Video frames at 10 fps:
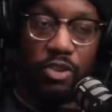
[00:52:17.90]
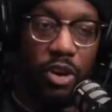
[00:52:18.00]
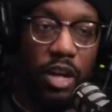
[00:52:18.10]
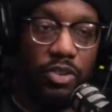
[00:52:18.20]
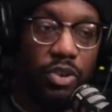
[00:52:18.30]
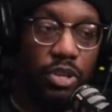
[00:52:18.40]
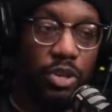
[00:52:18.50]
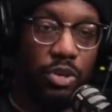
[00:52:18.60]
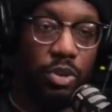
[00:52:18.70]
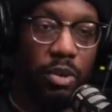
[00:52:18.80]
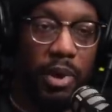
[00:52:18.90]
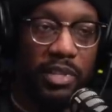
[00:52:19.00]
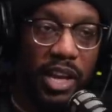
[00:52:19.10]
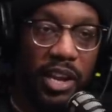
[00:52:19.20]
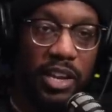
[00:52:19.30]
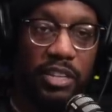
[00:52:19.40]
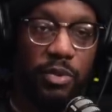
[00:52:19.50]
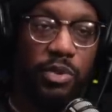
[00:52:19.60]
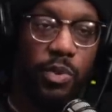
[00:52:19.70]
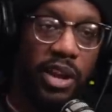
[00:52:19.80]
I saw a dude talk about Thailand. They
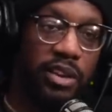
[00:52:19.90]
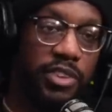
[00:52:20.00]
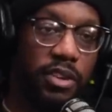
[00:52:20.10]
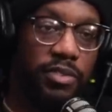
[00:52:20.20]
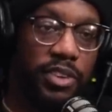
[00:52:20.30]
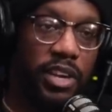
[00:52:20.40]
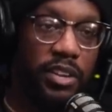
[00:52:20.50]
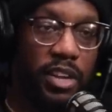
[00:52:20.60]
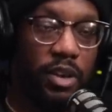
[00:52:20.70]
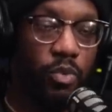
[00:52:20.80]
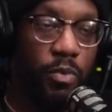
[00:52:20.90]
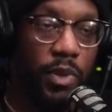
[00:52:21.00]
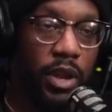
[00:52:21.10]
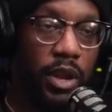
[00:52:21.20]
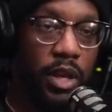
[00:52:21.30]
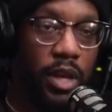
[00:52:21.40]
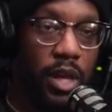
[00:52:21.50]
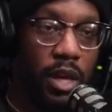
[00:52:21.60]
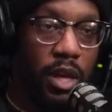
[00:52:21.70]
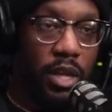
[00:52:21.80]
said, what's the wildest thing you've seen? He said a woman
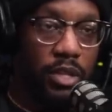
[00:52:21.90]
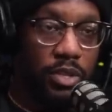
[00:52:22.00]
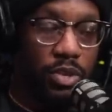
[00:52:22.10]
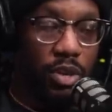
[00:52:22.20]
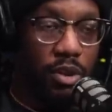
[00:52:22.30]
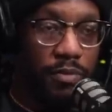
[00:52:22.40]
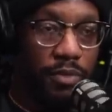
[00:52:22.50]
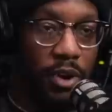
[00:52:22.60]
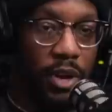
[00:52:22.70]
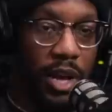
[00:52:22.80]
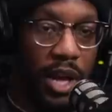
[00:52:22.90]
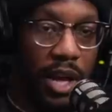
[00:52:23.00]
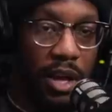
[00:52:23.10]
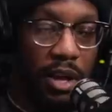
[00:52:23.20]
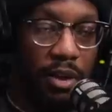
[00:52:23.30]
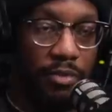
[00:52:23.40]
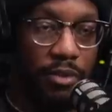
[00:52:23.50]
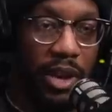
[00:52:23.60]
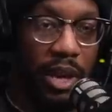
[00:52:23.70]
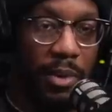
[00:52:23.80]
took a frog,
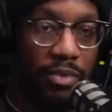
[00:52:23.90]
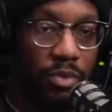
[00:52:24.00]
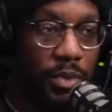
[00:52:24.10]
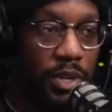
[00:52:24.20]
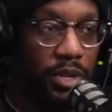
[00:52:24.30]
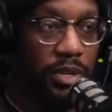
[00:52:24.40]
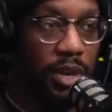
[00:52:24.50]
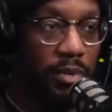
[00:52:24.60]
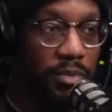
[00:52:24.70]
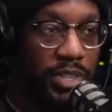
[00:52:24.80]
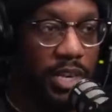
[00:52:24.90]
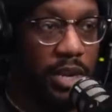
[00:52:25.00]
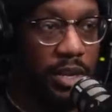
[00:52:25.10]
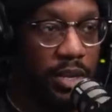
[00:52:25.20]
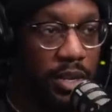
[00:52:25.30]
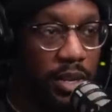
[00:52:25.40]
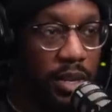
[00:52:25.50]
frog came out of a woman's vagina.